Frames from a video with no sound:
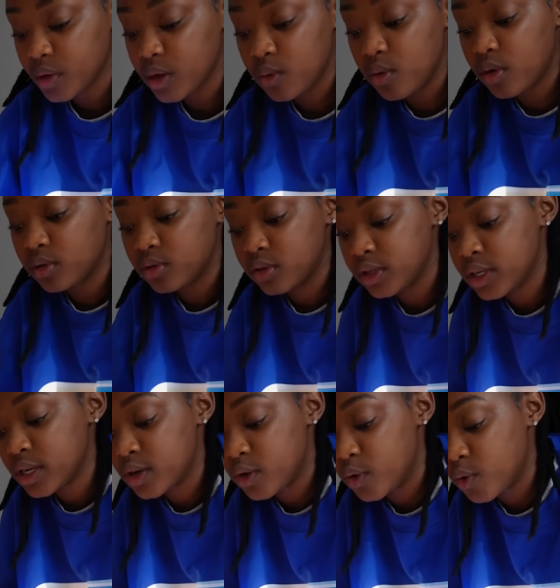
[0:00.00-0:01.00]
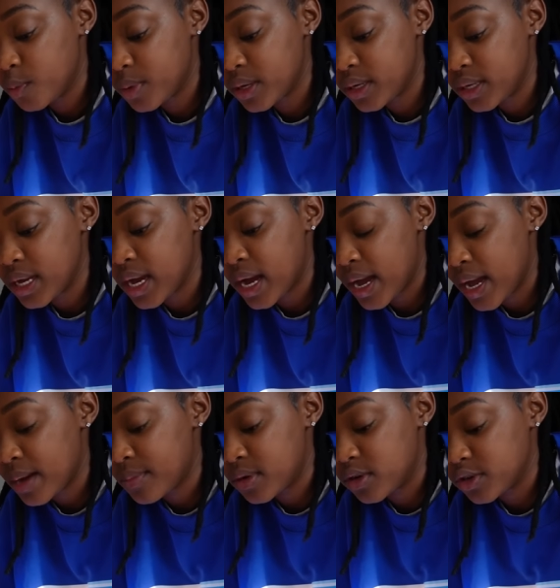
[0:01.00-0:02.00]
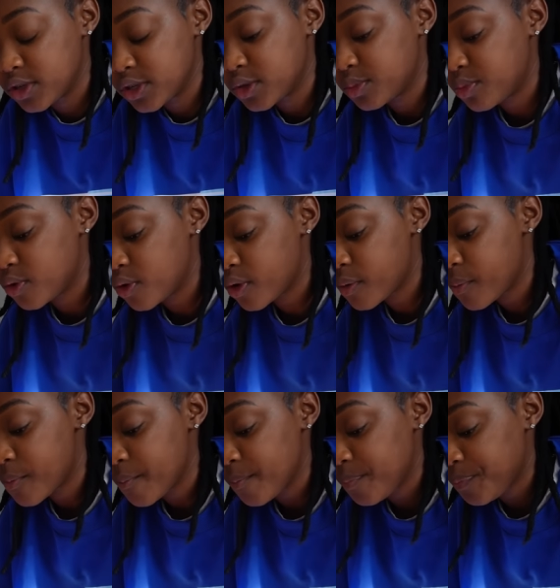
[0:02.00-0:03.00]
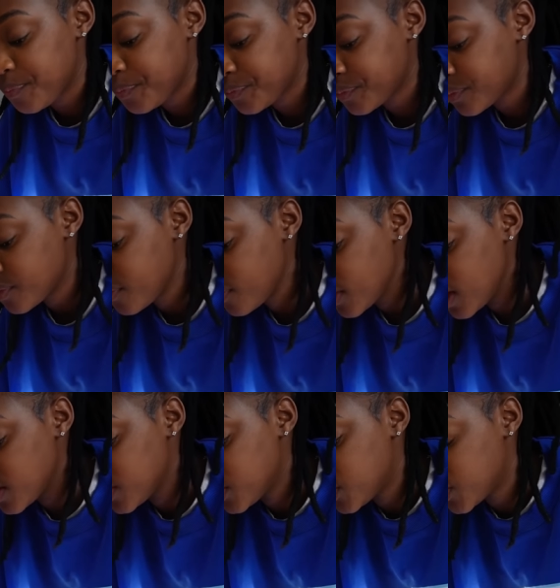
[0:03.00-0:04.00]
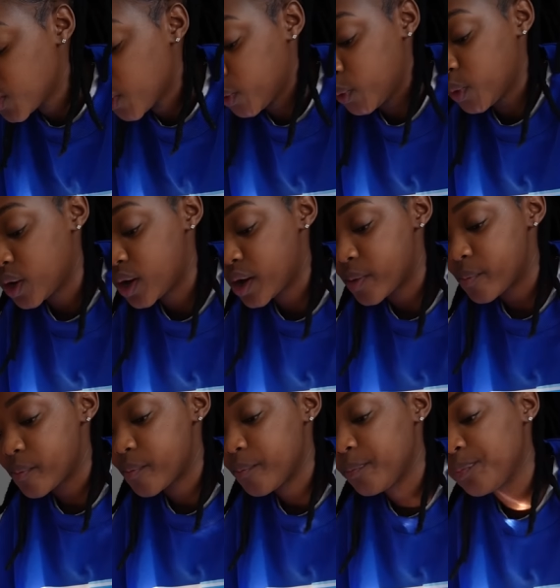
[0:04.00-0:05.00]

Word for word: So, well, you didn't know, but yeah, I am allergic to pork. So, um,